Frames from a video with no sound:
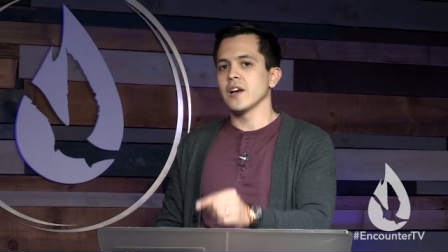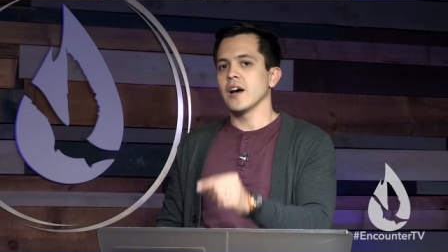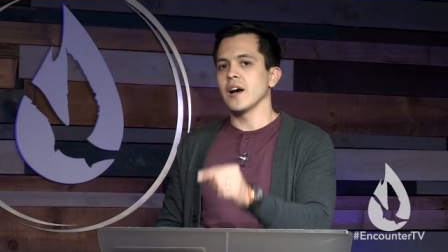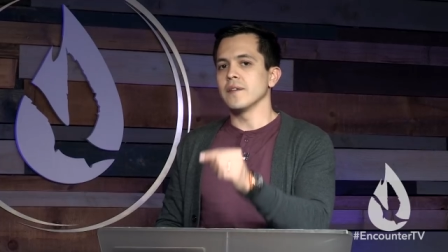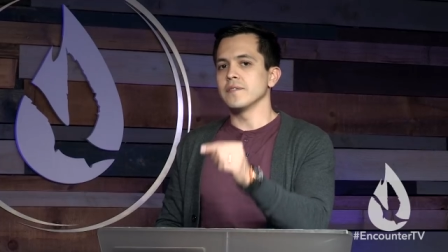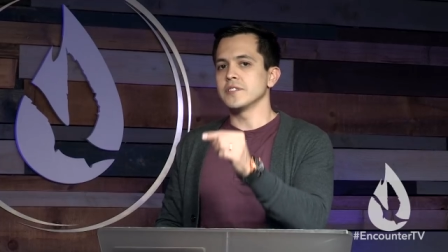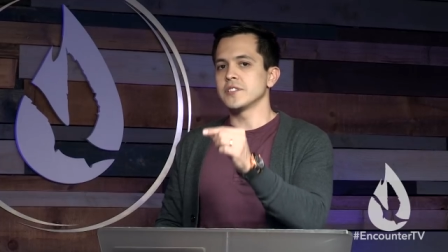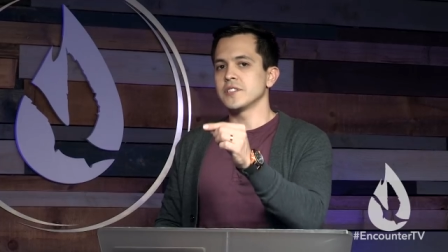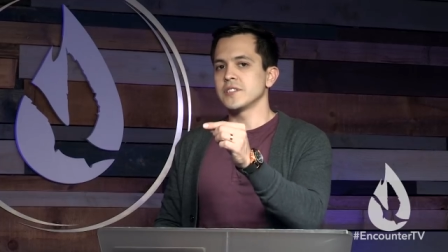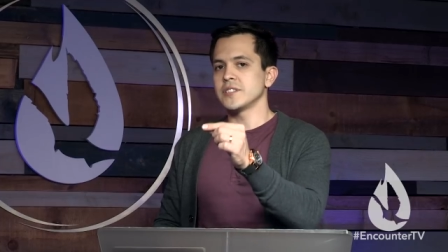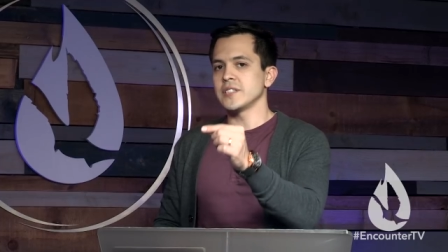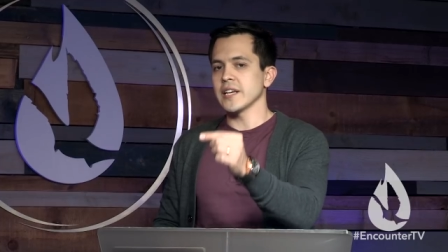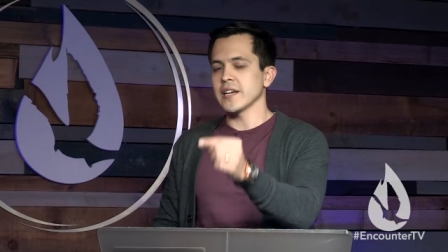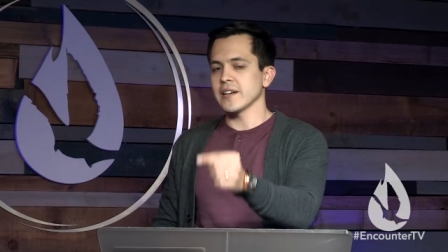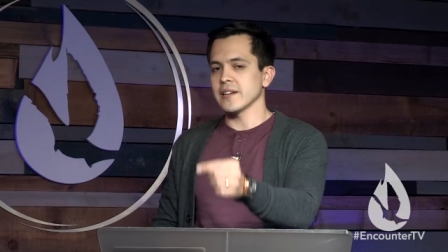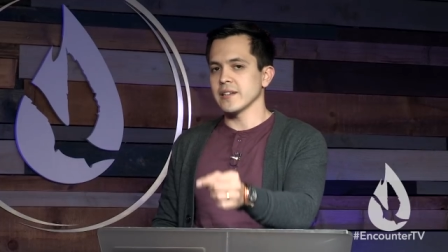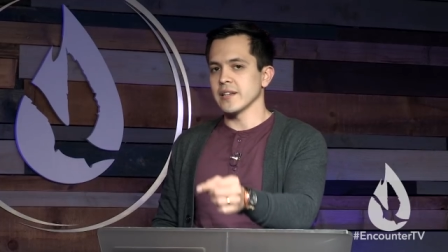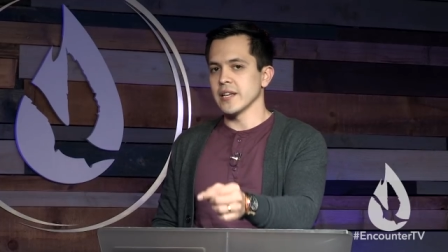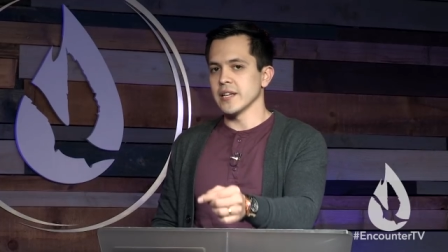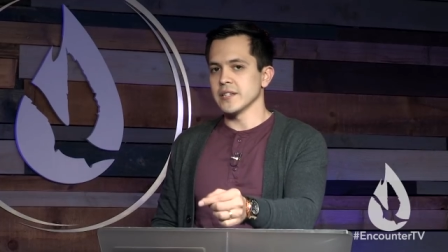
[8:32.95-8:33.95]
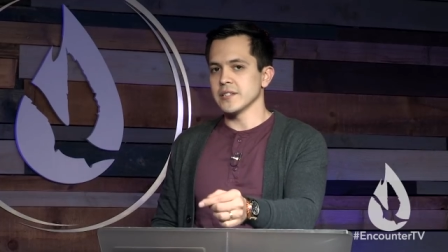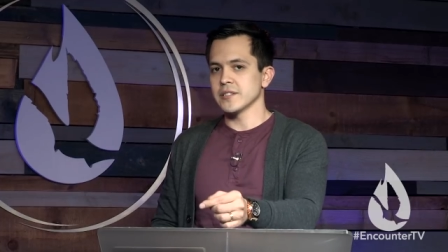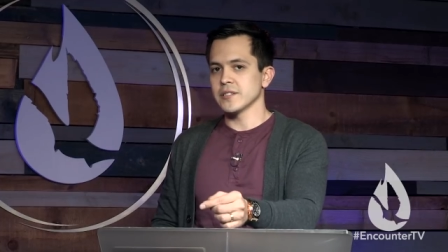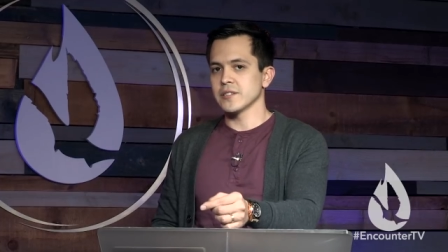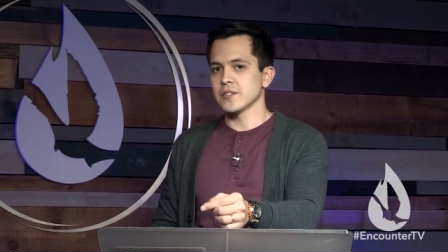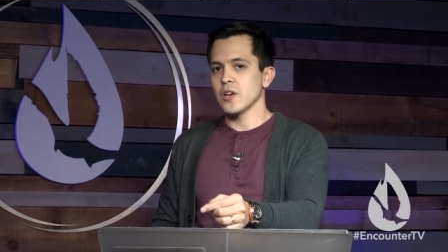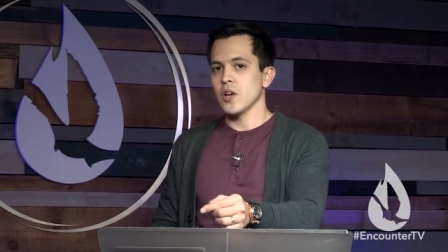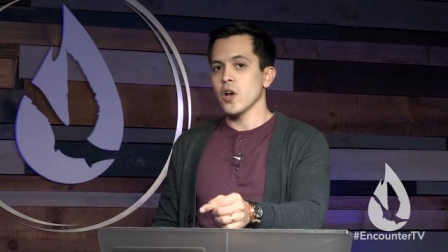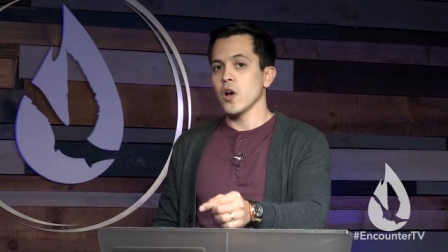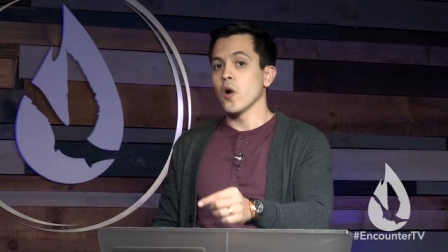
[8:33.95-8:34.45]
of
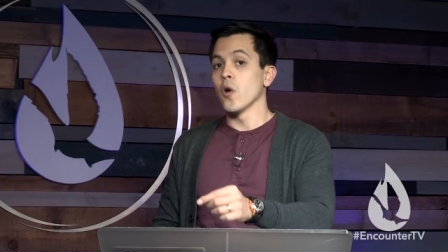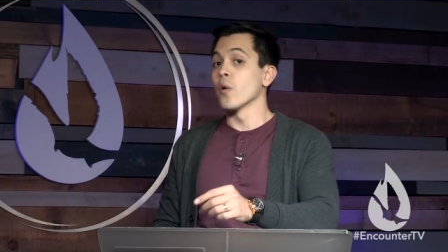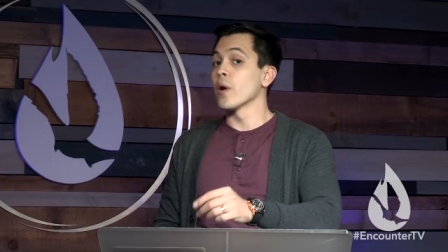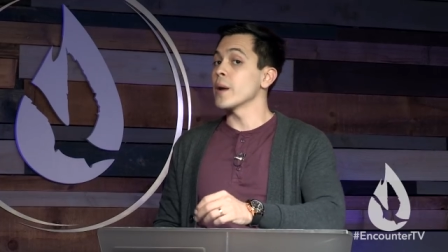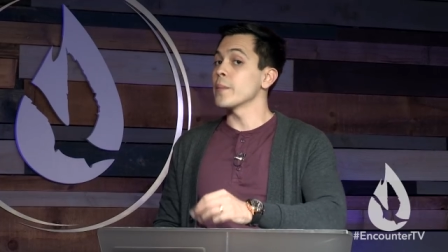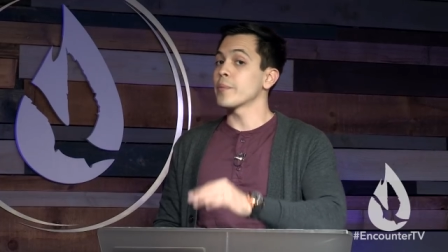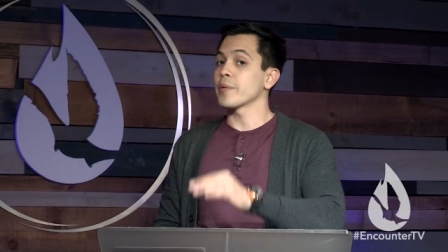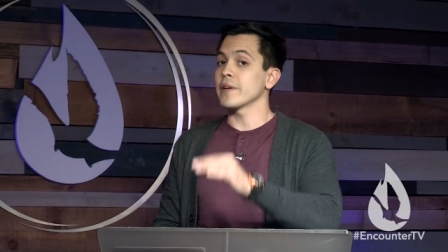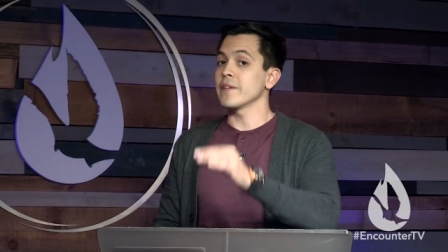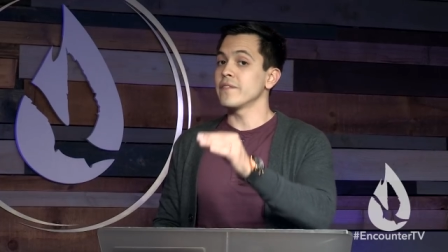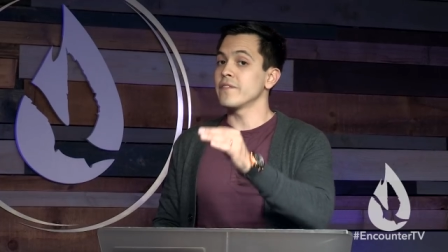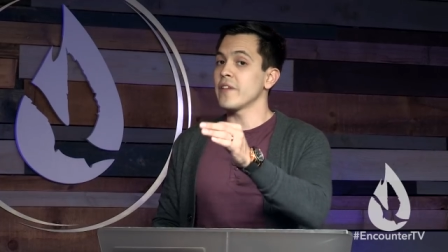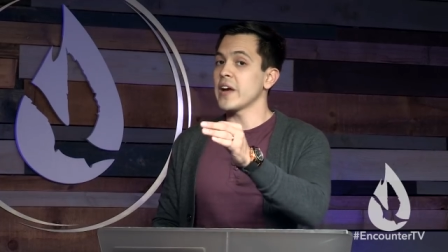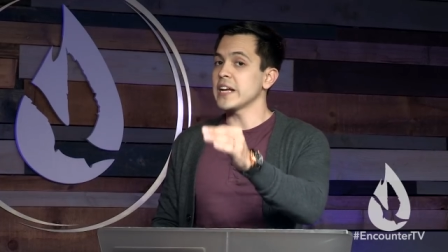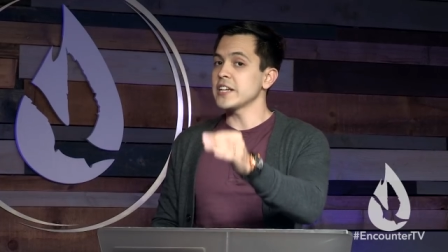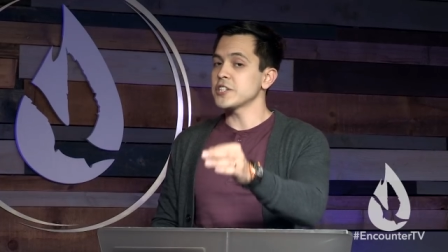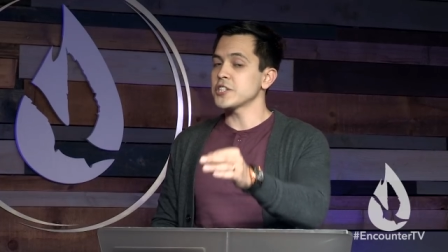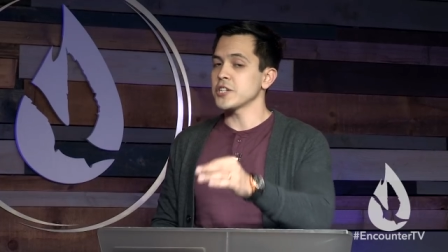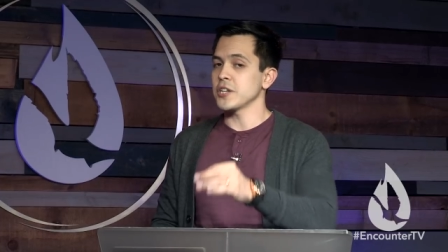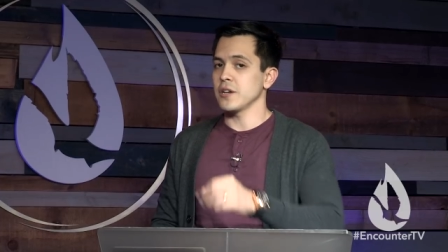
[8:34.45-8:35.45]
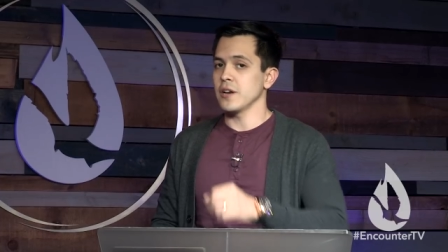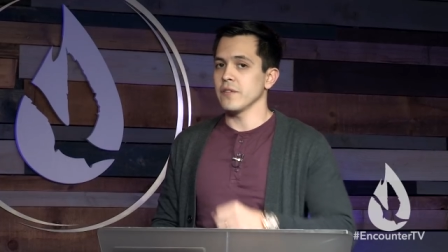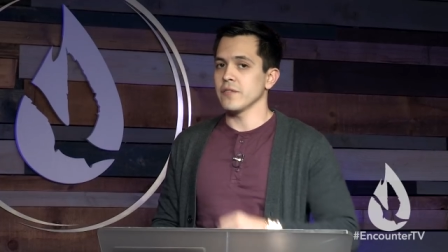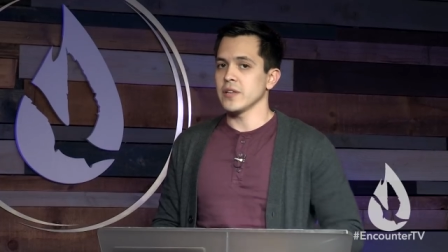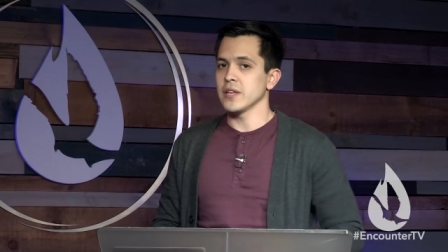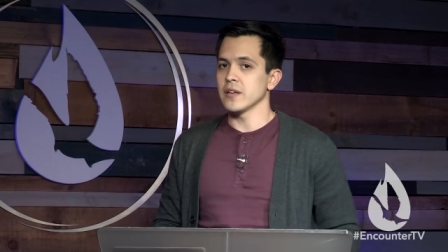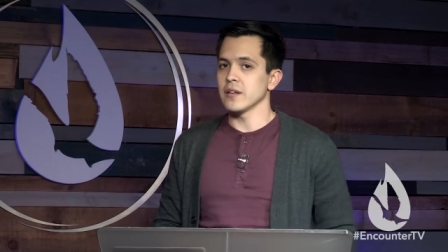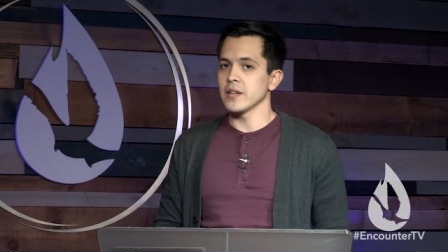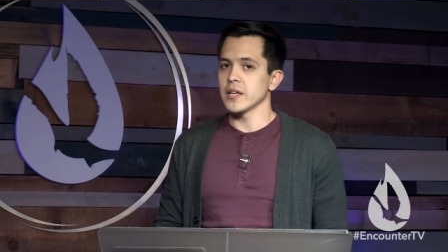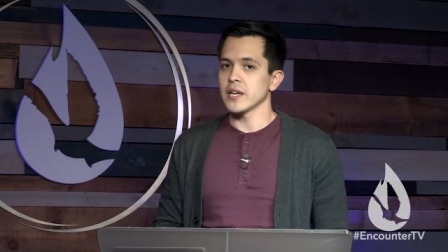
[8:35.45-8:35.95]
sickness or a prevention of
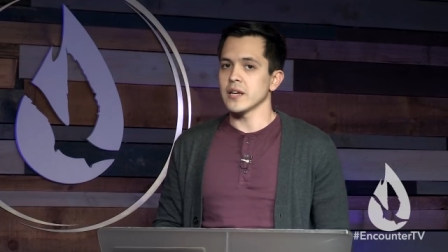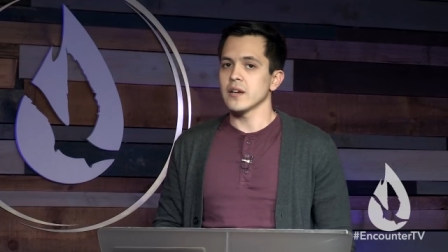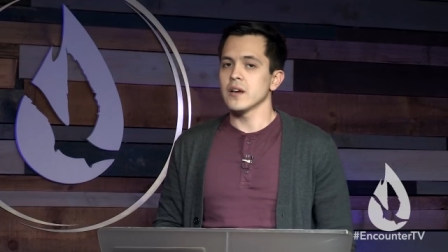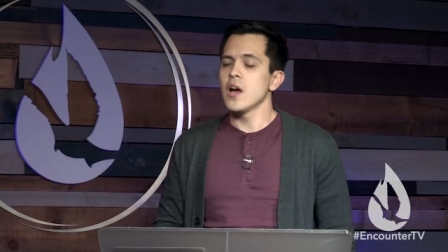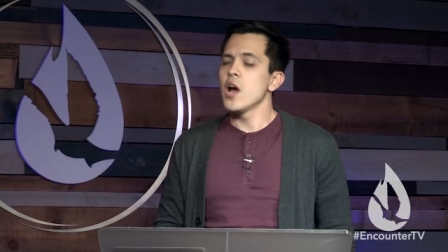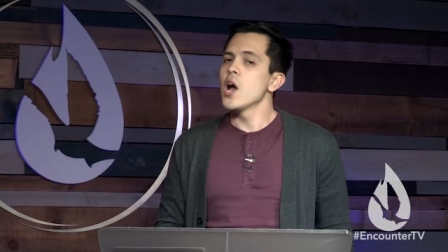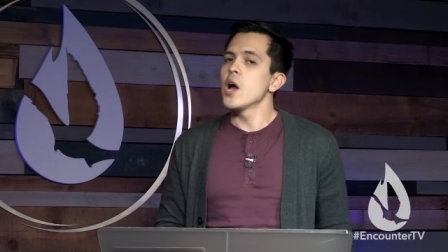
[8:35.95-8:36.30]
healing,